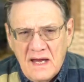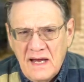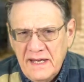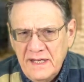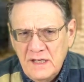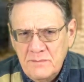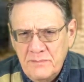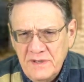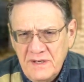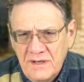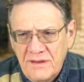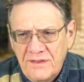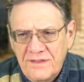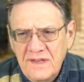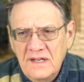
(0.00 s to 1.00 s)
I had been
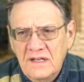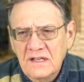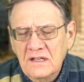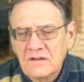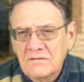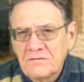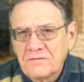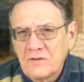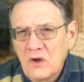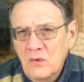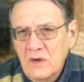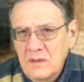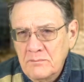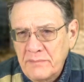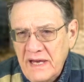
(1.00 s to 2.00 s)
thinking of
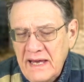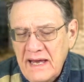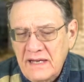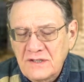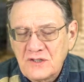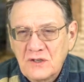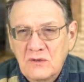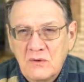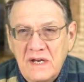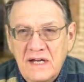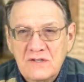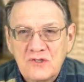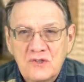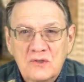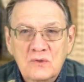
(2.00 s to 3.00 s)
going back to
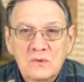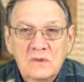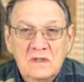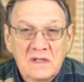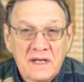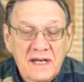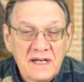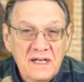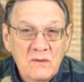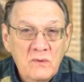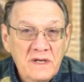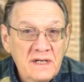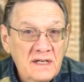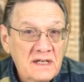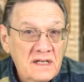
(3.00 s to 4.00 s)
grad school
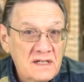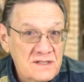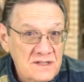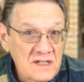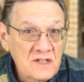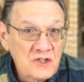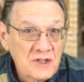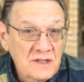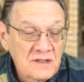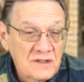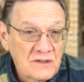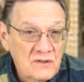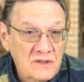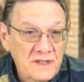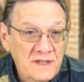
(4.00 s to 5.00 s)
anyway to get a teaching
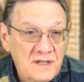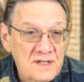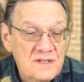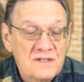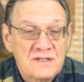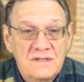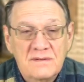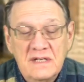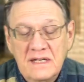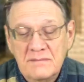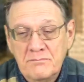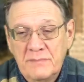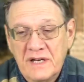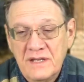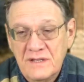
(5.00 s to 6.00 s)
degree, because
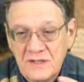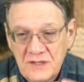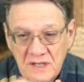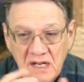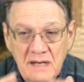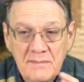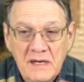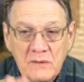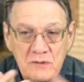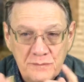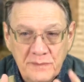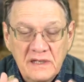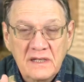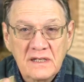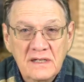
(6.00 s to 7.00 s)
by this time I was
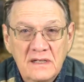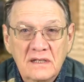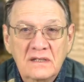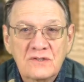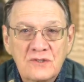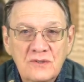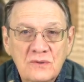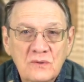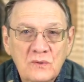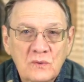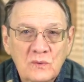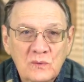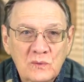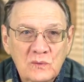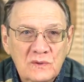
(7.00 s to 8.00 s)
beginning
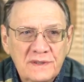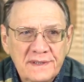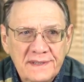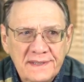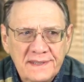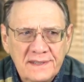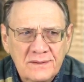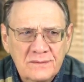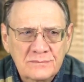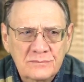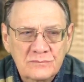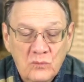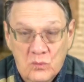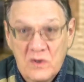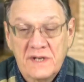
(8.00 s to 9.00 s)
to
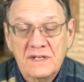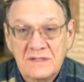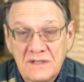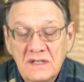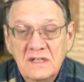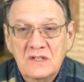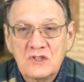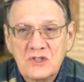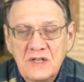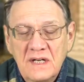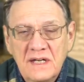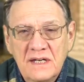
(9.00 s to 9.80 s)
want to teach.